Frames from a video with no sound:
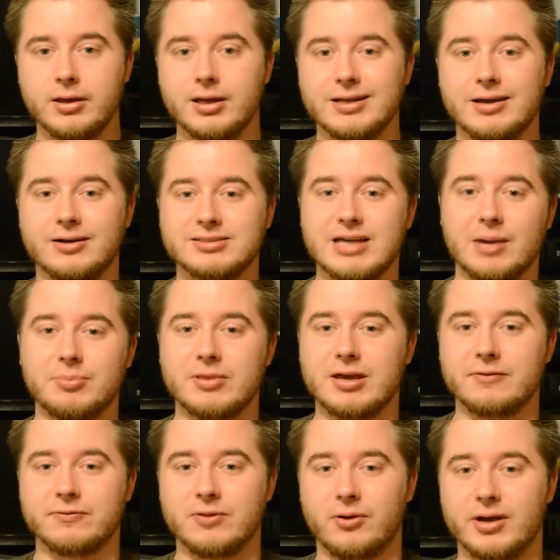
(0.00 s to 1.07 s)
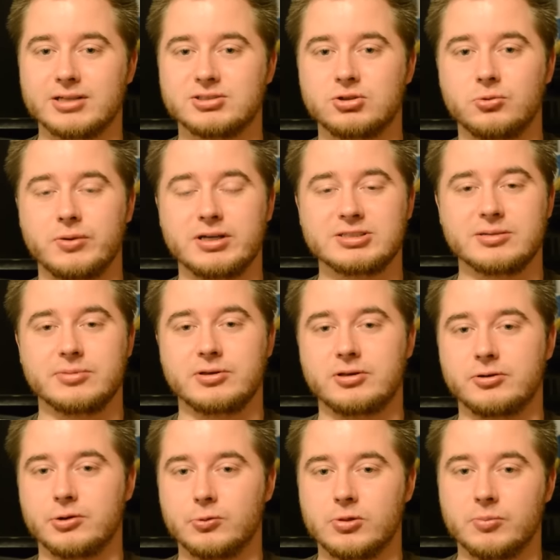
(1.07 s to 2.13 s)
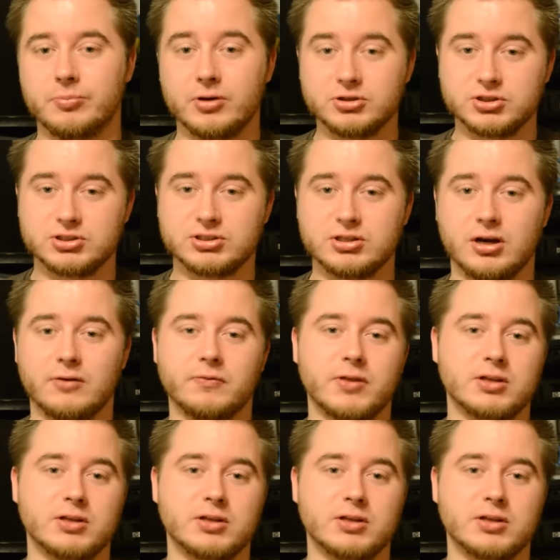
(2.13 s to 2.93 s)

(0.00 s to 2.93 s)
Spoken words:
Now, on top of that, for the last 2 weeks, I've been dealing with a bunch of stuff.